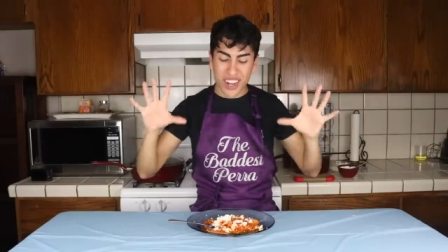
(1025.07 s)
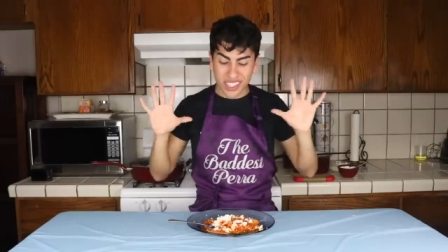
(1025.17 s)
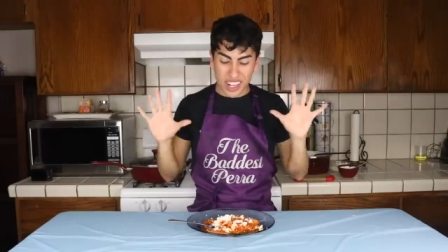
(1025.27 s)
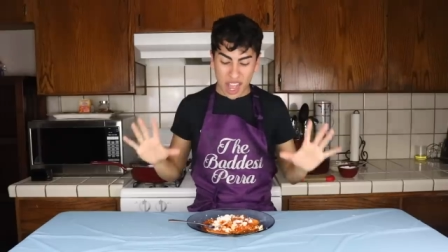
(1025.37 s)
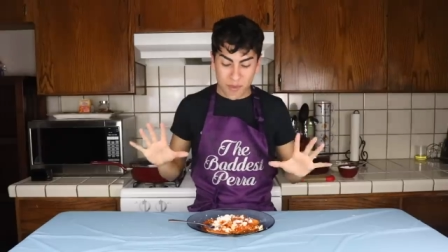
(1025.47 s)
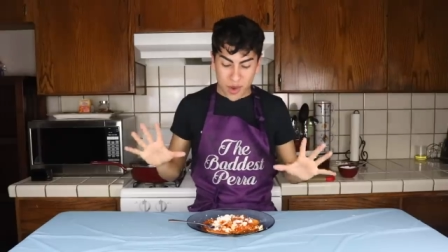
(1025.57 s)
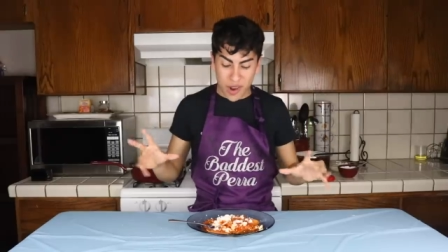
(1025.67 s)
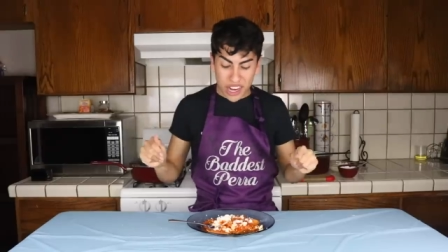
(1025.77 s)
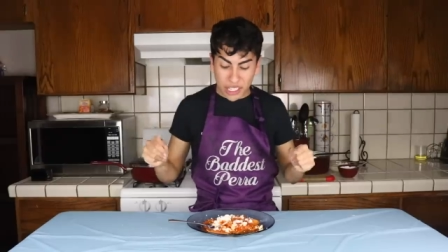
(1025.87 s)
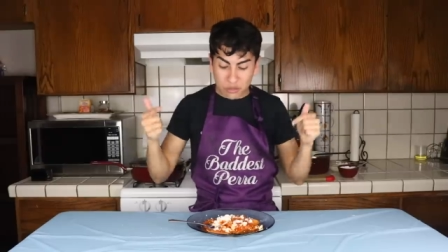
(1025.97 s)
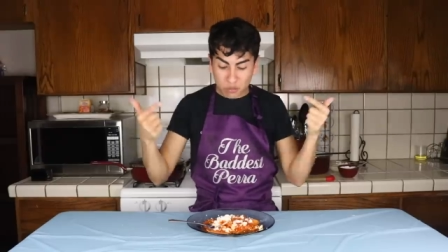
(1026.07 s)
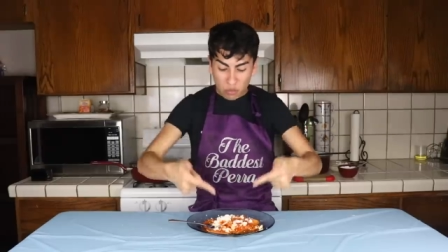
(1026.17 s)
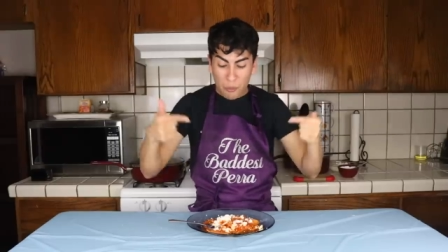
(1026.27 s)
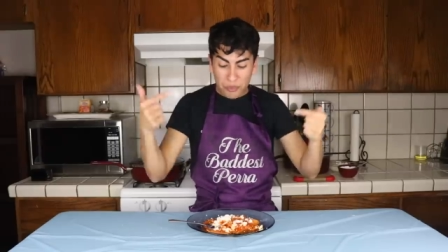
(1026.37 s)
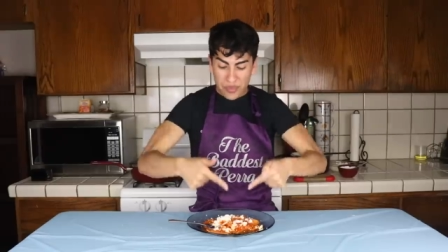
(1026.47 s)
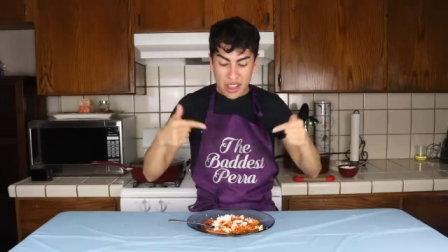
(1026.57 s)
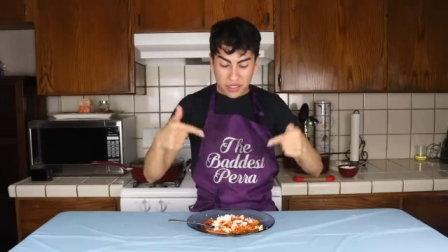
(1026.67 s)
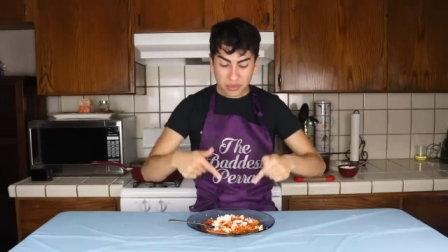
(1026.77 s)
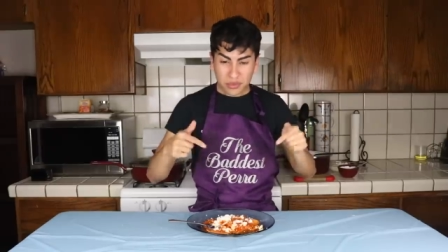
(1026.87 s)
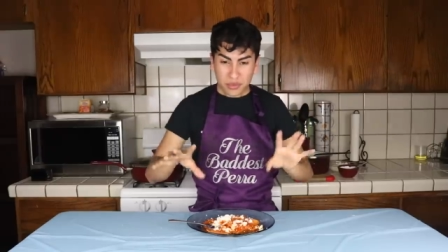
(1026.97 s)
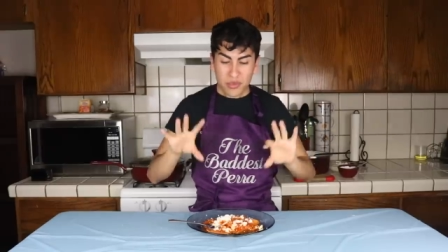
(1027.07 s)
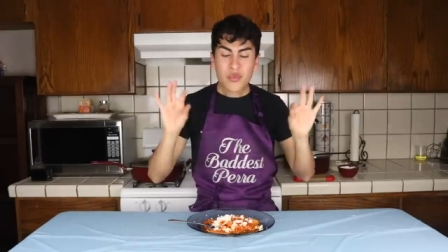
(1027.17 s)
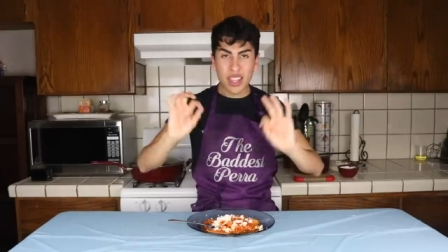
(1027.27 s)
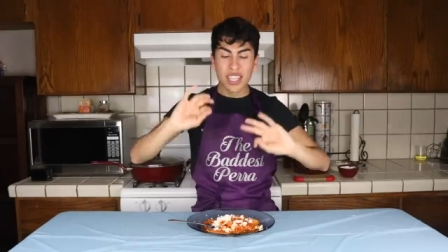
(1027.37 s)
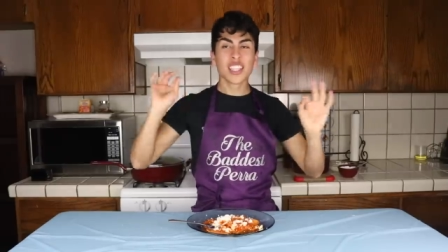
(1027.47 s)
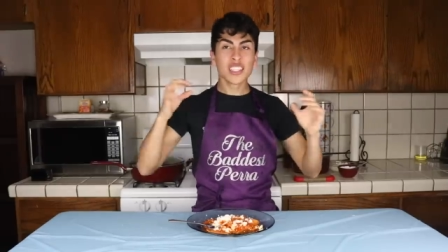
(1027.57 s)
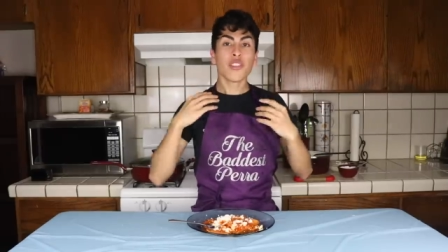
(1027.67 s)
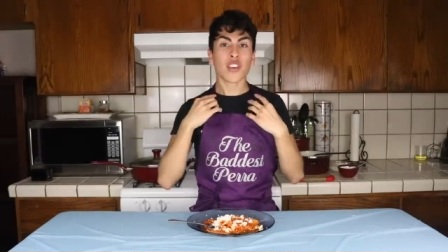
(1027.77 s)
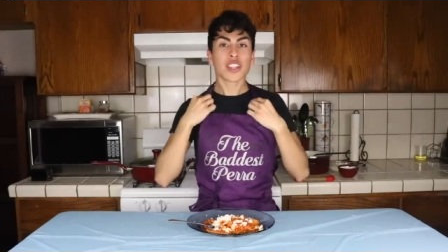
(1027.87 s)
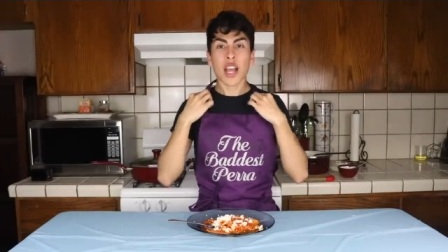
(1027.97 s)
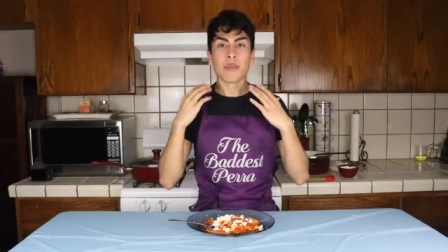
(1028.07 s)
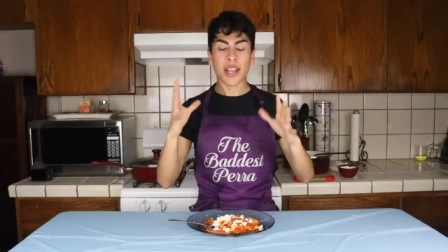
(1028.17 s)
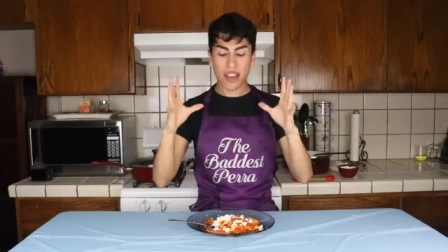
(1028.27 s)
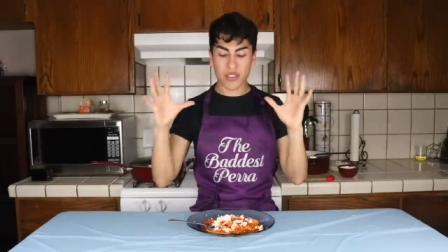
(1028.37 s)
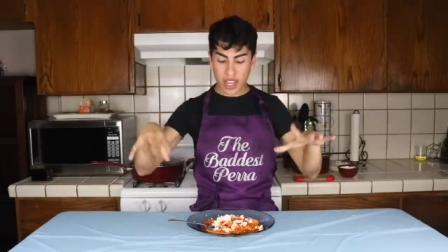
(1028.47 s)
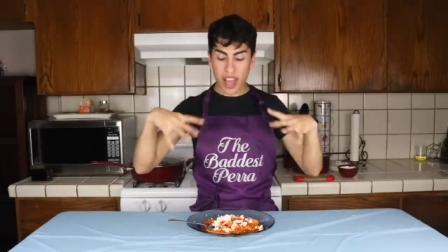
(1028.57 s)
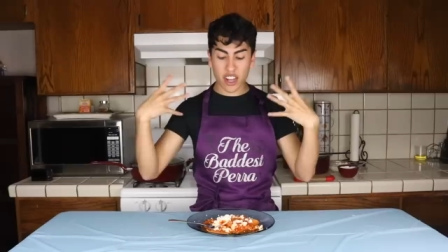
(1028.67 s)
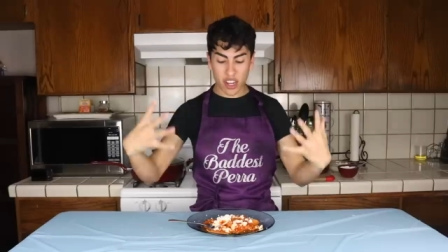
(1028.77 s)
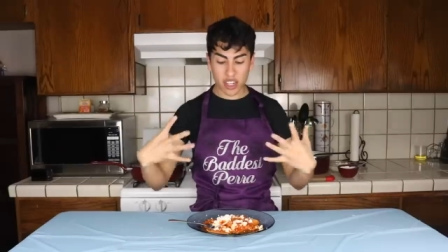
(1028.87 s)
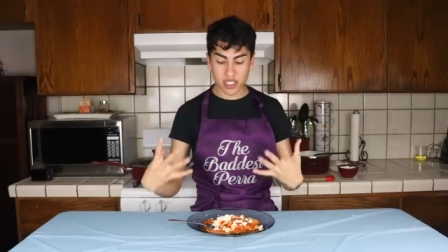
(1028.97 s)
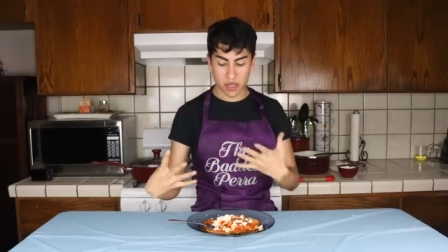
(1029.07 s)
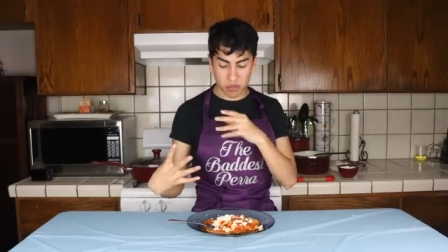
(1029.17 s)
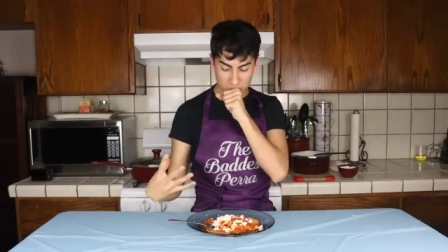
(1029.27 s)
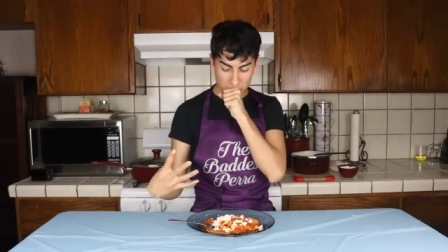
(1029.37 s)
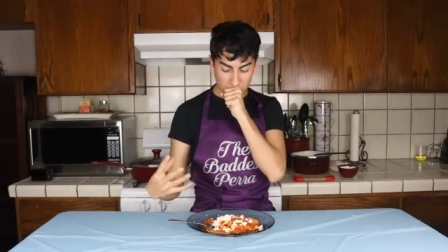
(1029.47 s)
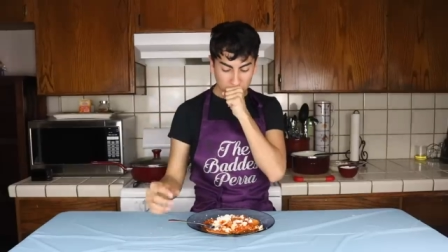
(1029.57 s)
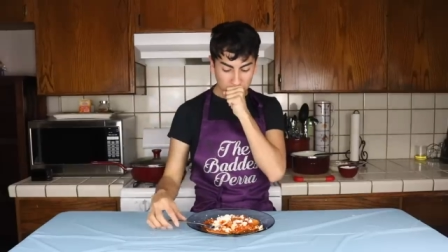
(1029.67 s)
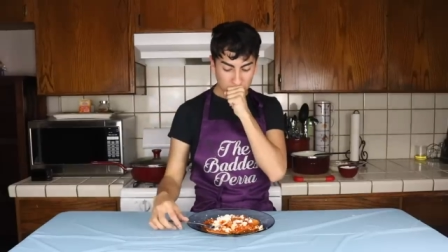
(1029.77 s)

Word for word: freaking happy right now. Like this is the first time like I feel like I cooked something